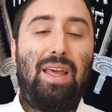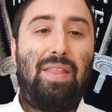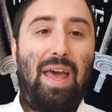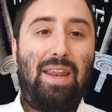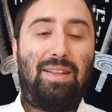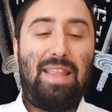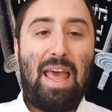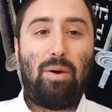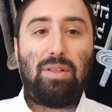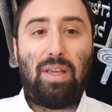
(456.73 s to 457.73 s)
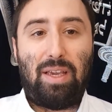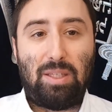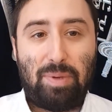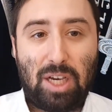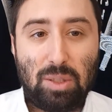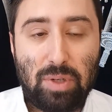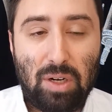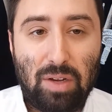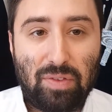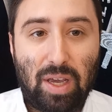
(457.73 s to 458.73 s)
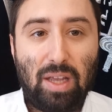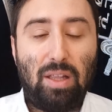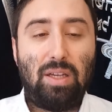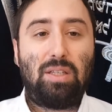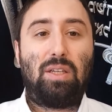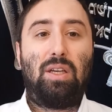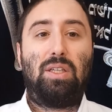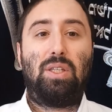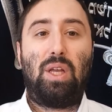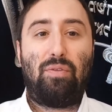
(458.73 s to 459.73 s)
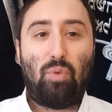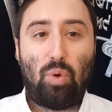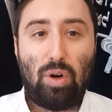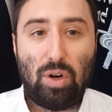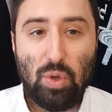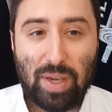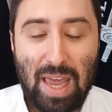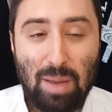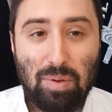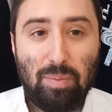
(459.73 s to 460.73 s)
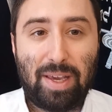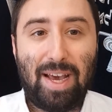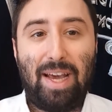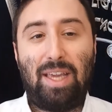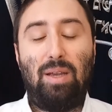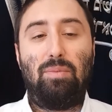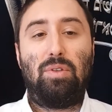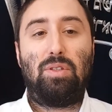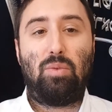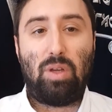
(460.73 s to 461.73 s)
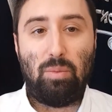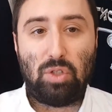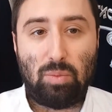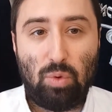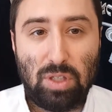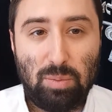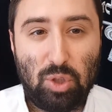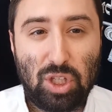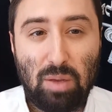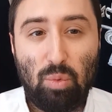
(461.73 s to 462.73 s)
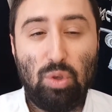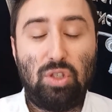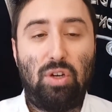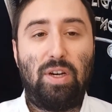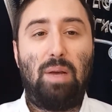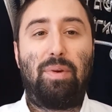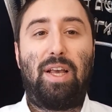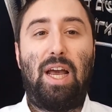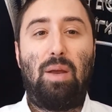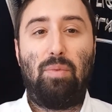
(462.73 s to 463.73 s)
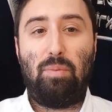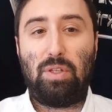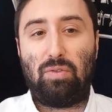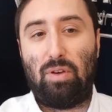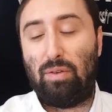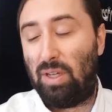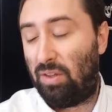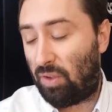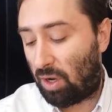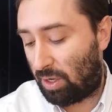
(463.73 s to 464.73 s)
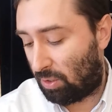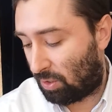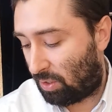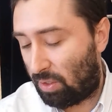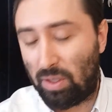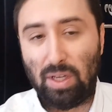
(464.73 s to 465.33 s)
That nowadays, because we don't have tcheles, so therefore you can't be mekayim. This is the way the Mishnah Berurah says bishleimusa. You're not mekayim the mitzvah entirely.